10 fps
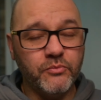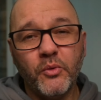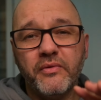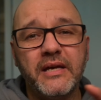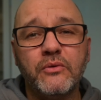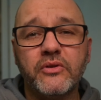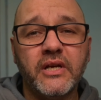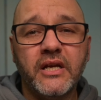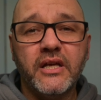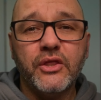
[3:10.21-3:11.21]
But without
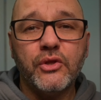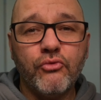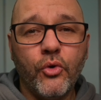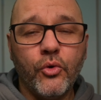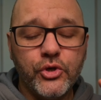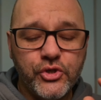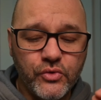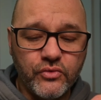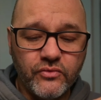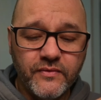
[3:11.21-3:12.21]
the RAW
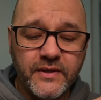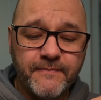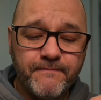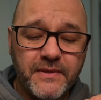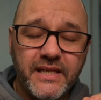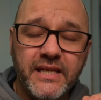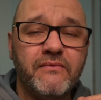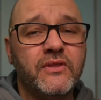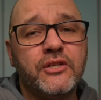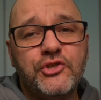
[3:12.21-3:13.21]
shooting,
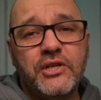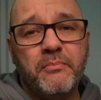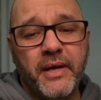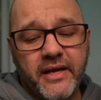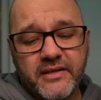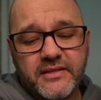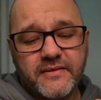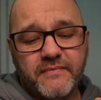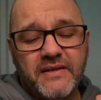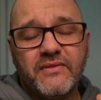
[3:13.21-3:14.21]
even the JPEGs,
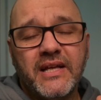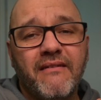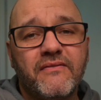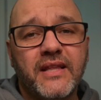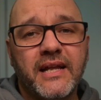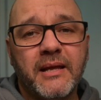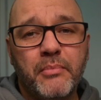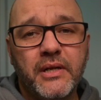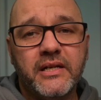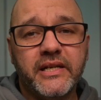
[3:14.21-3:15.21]
even having that
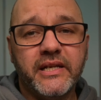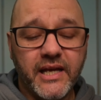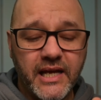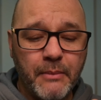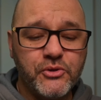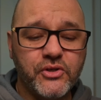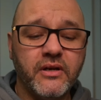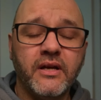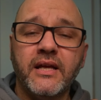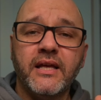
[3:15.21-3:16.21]
ability to
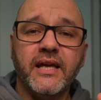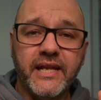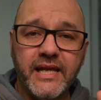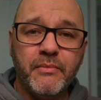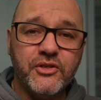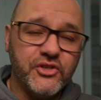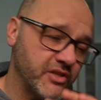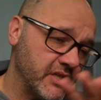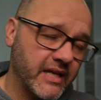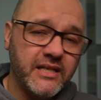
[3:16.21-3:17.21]
capture an image a
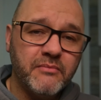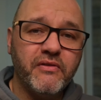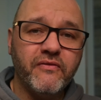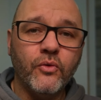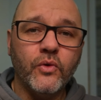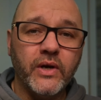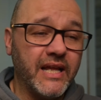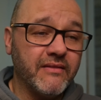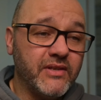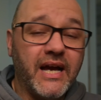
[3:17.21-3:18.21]
second before
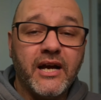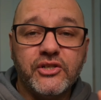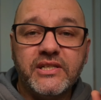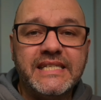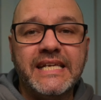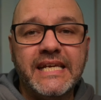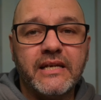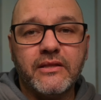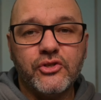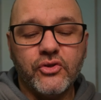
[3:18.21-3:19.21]
you actually
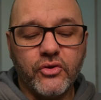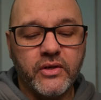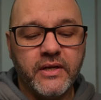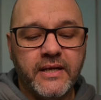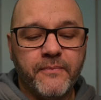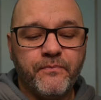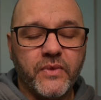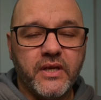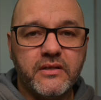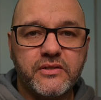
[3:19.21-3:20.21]
take the shot
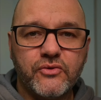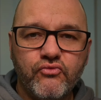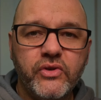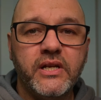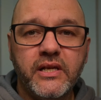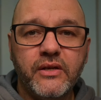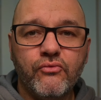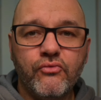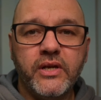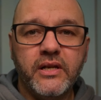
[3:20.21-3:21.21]
is really,
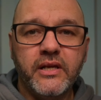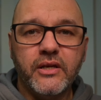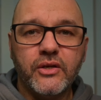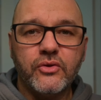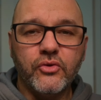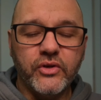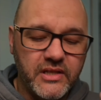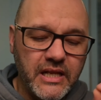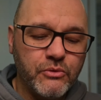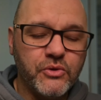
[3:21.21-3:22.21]
really good.
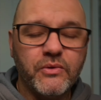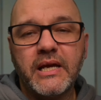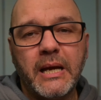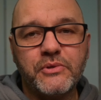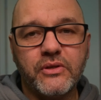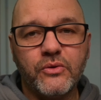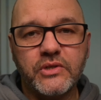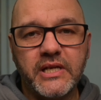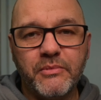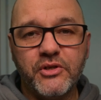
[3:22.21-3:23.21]
It allows you to capture those
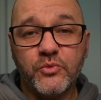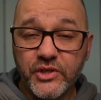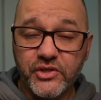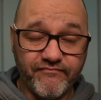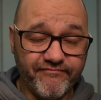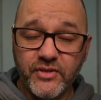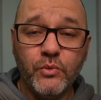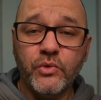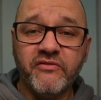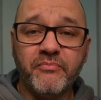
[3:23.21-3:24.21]
images which you
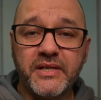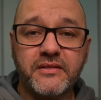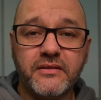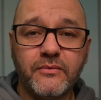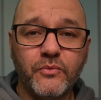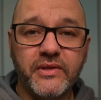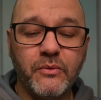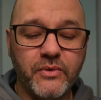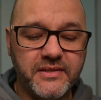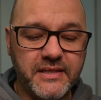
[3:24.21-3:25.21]
would have missed
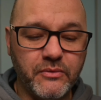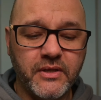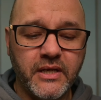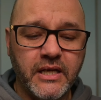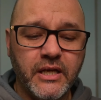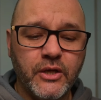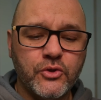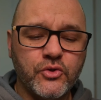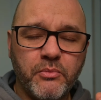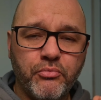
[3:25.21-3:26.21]
without a doubt.
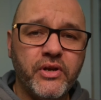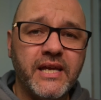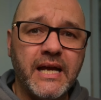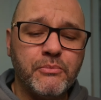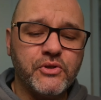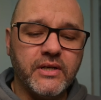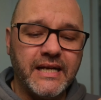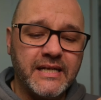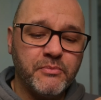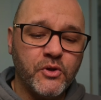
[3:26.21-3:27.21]
So the pre-capture
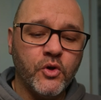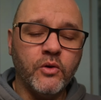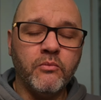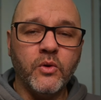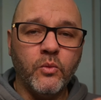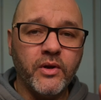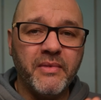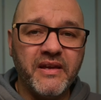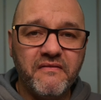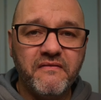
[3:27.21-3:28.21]
has become one of
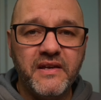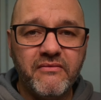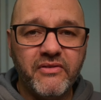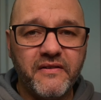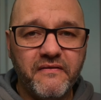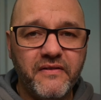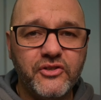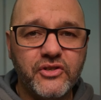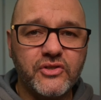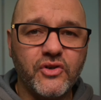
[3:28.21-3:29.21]
my favourite
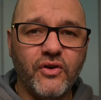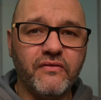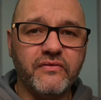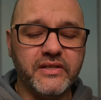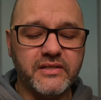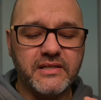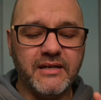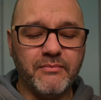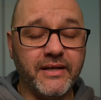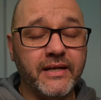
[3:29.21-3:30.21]
features of this
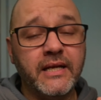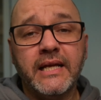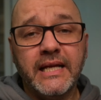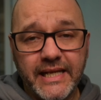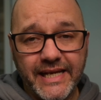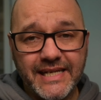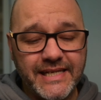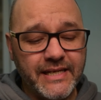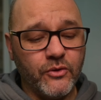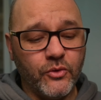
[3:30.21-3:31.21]
camera. Like I
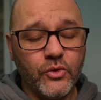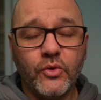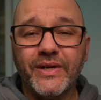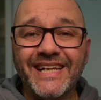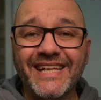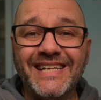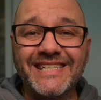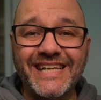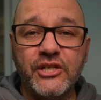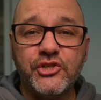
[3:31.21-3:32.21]
said, although it is
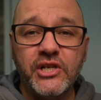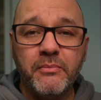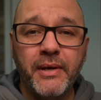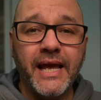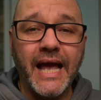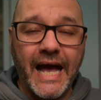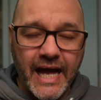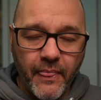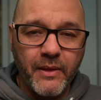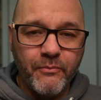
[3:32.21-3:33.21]
in JPEG
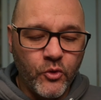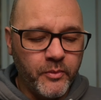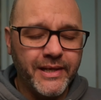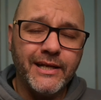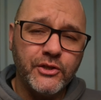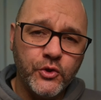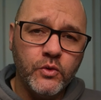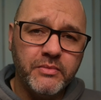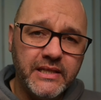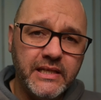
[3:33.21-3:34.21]
at the moment, I do
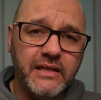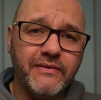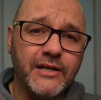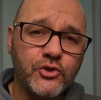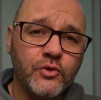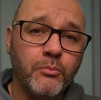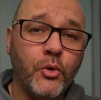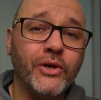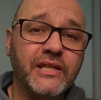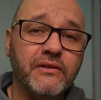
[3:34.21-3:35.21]
believe at some
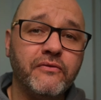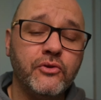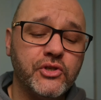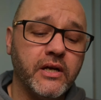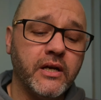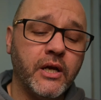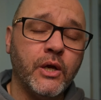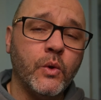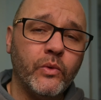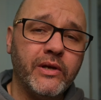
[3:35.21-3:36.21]
point in the future
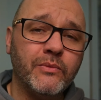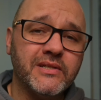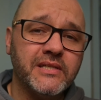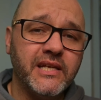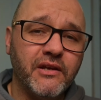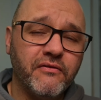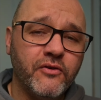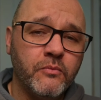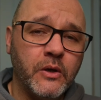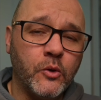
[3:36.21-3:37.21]
we will see a
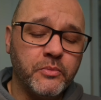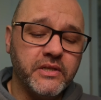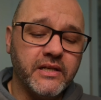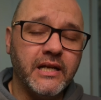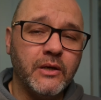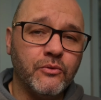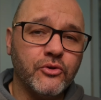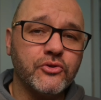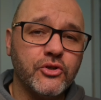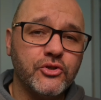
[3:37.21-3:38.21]
firmware update allowing
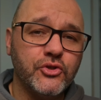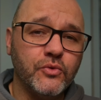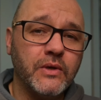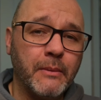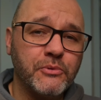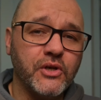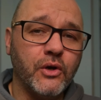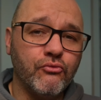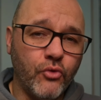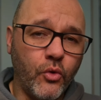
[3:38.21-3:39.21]
us to capture
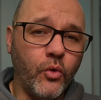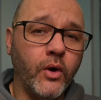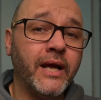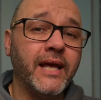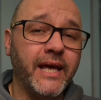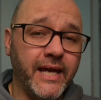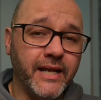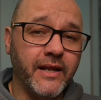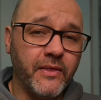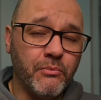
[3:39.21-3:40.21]
RAW
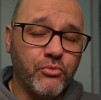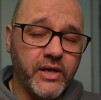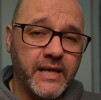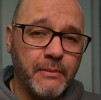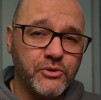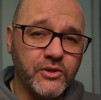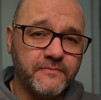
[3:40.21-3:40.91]
in the pre-capture.